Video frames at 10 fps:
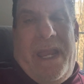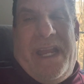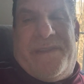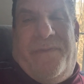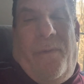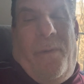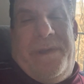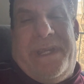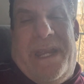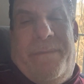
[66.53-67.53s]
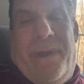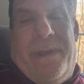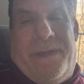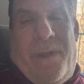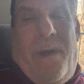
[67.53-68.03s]
is $14
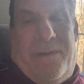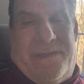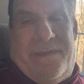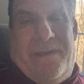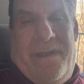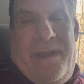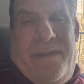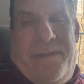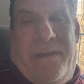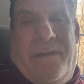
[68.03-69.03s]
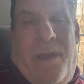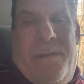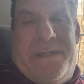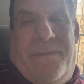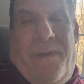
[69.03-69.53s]
million, the
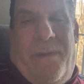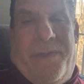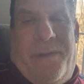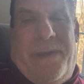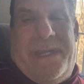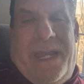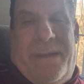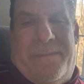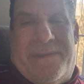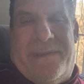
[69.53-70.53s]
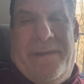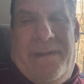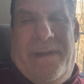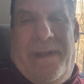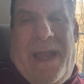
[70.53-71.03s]
lowest of all 30 teams.
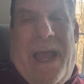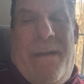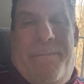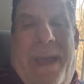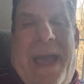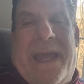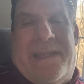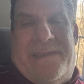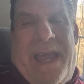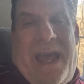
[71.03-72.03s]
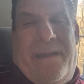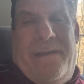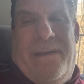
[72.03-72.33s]
How bad is that